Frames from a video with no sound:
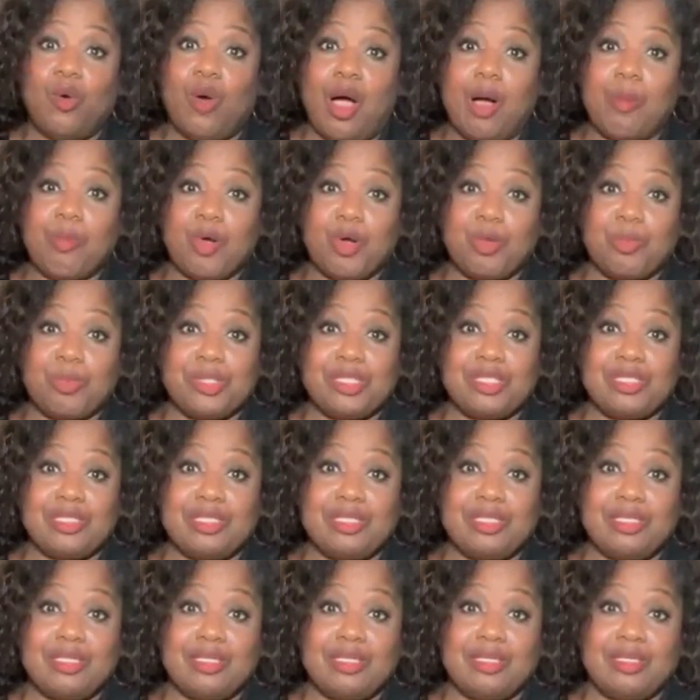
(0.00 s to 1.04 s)
Know our
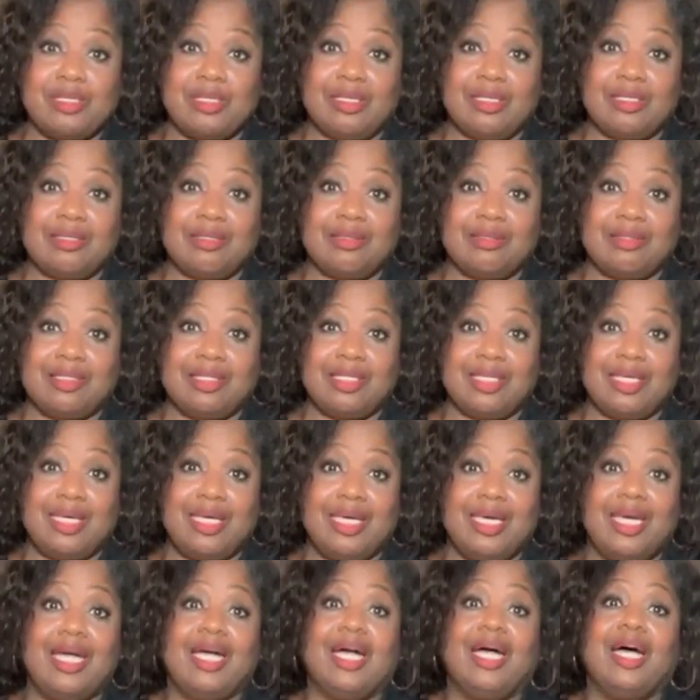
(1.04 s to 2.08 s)
purpose.
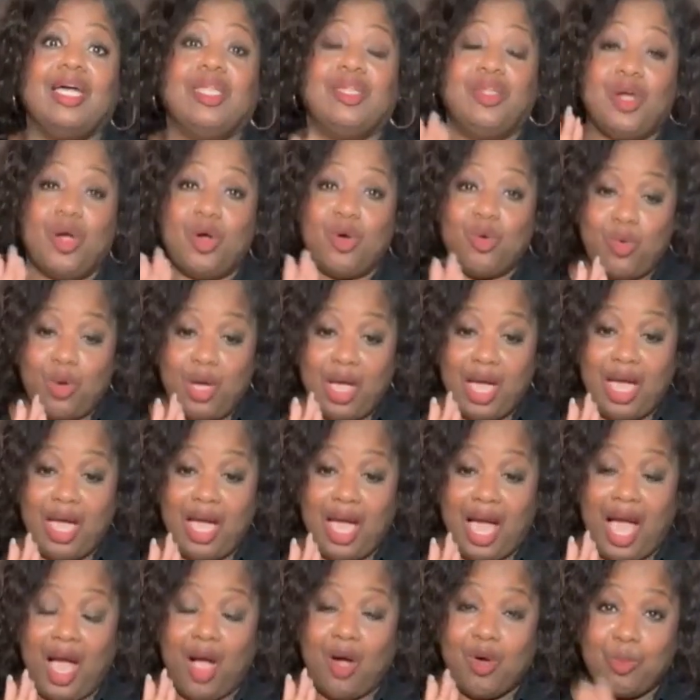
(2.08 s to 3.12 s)

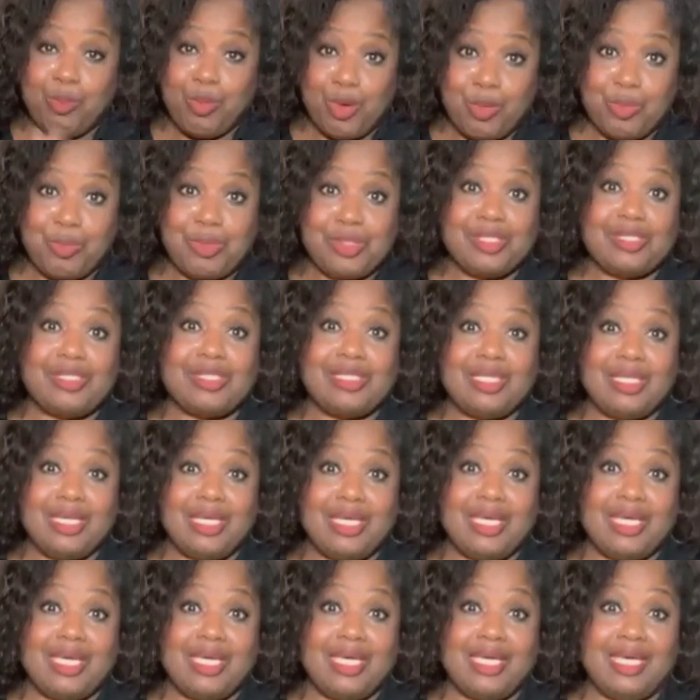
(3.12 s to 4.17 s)
Know our
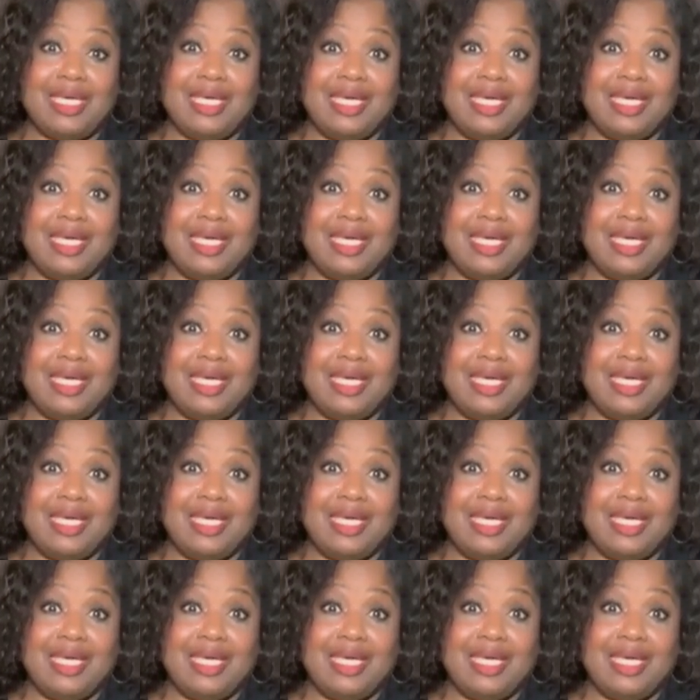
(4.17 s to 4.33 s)
purpose.